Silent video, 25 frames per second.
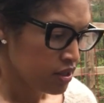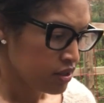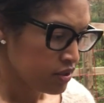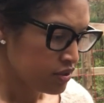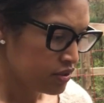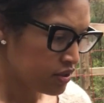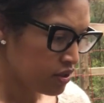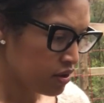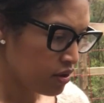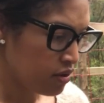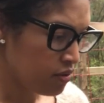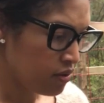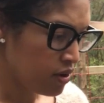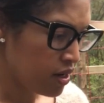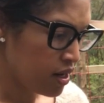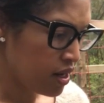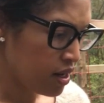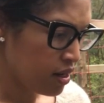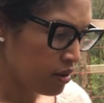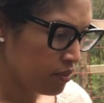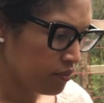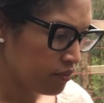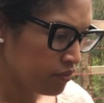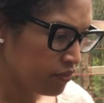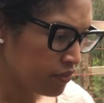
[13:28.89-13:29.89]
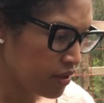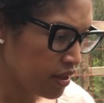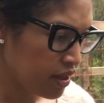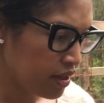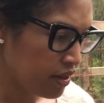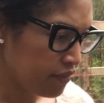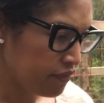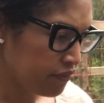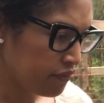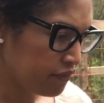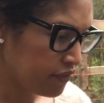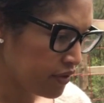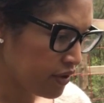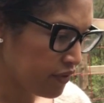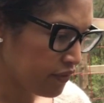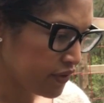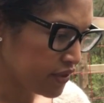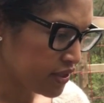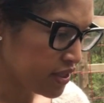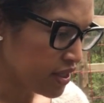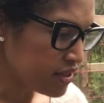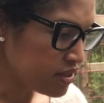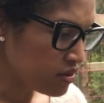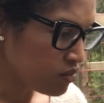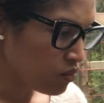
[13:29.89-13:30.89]
So um, if, if
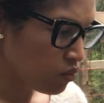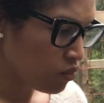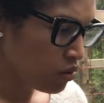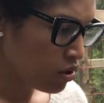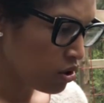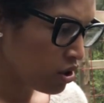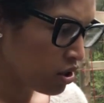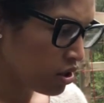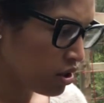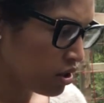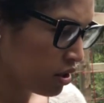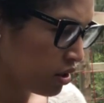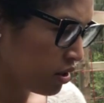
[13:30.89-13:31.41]
it doesn't work